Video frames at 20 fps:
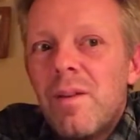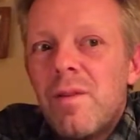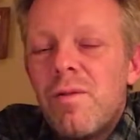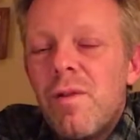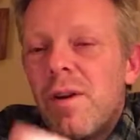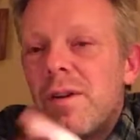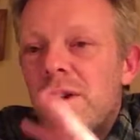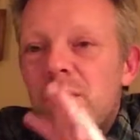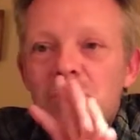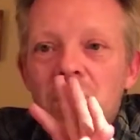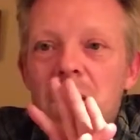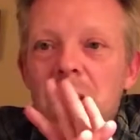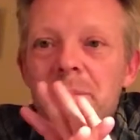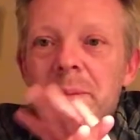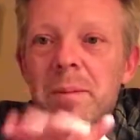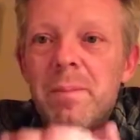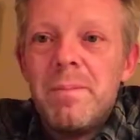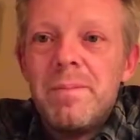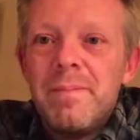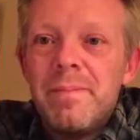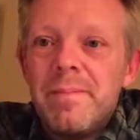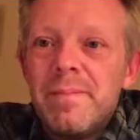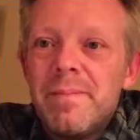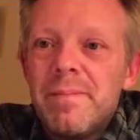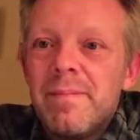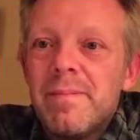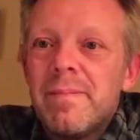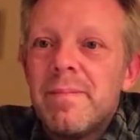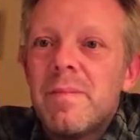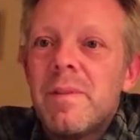tried to trap him
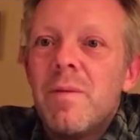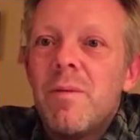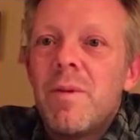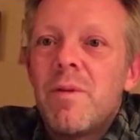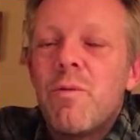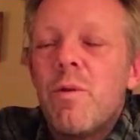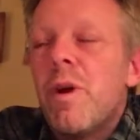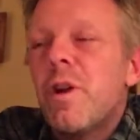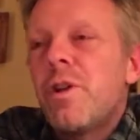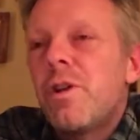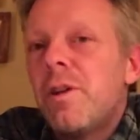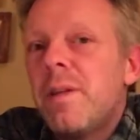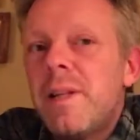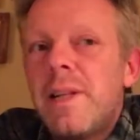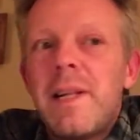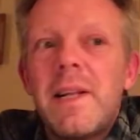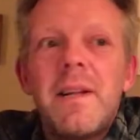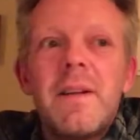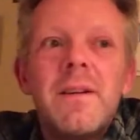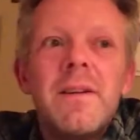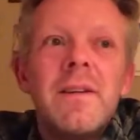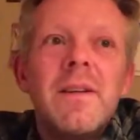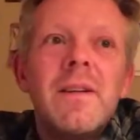with questions.